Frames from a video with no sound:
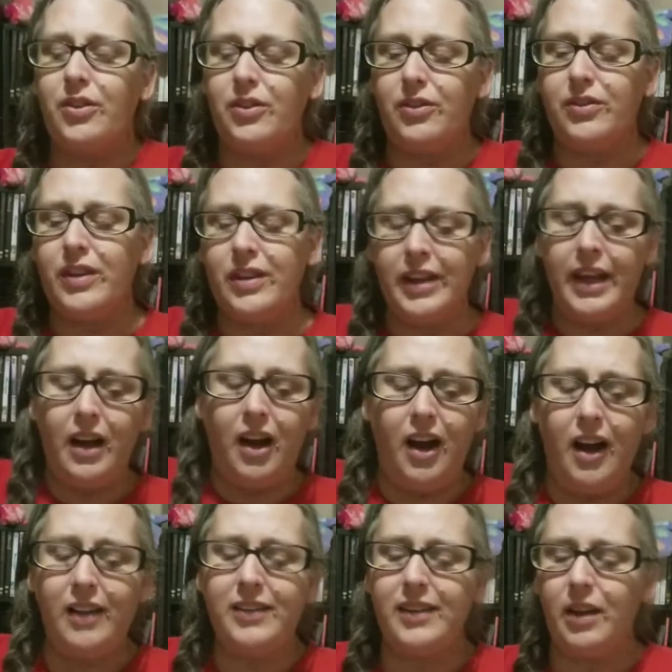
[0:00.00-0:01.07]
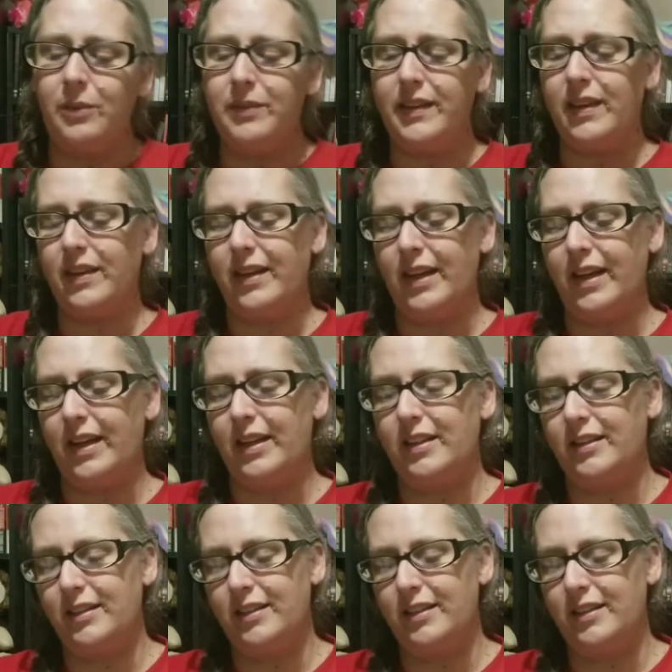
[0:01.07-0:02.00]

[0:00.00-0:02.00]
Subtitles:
really awesome to get